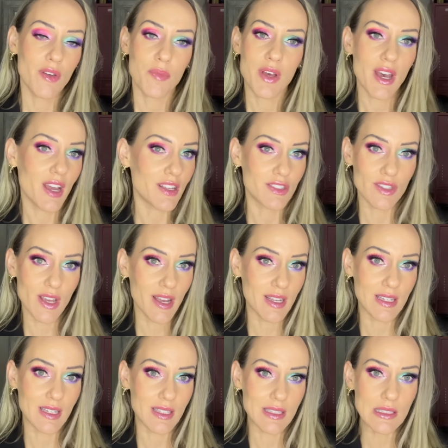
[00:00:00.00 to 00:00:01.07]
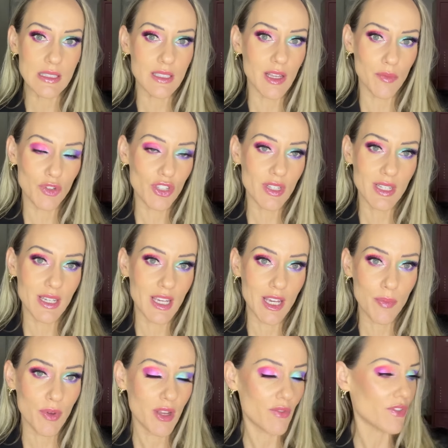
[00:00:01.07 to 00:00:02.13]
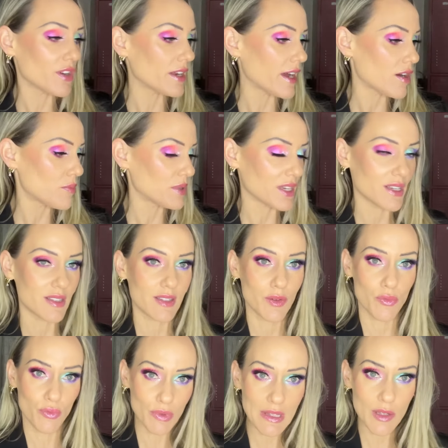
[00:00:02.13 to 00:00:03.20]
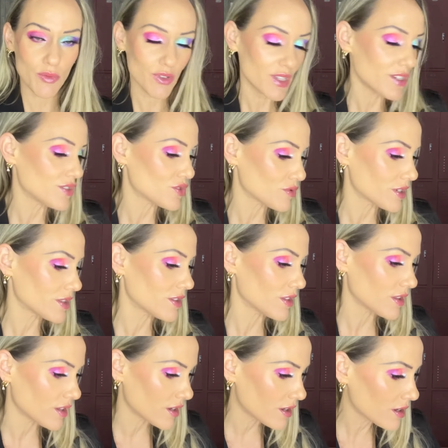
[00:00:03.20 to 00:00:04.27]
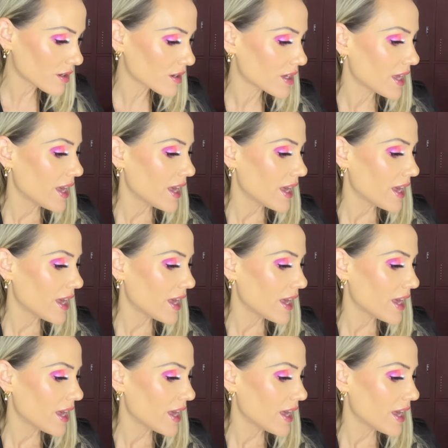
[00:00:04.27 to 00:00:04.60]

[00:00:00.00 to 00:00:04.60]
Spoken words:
but I'm just going to keep it for now because I really, really enjoyed the look.